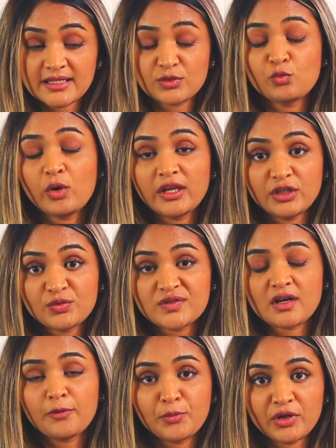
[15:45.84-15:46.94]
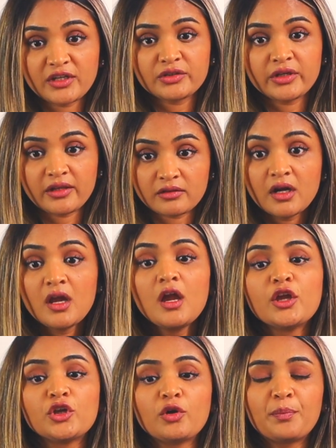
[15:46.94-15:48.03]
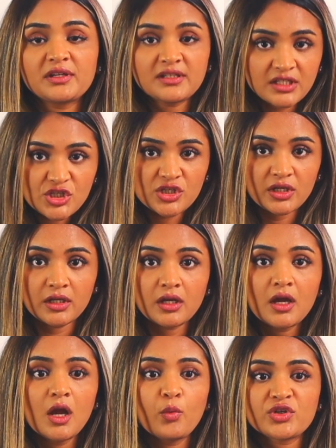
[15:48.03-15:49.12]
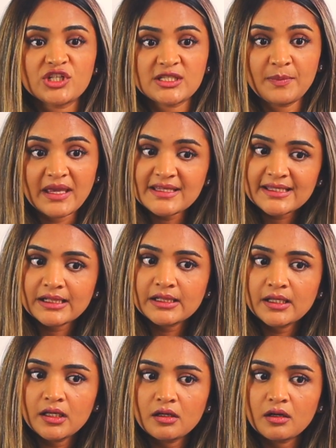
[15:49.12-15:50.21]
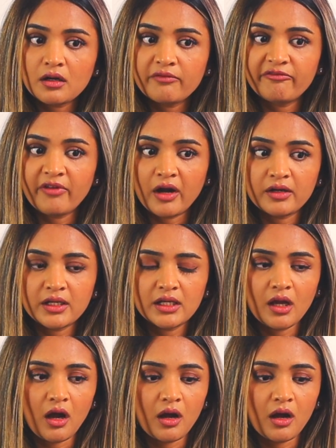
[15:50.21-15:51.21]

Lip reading: when you start putting together your petition, which is basically a very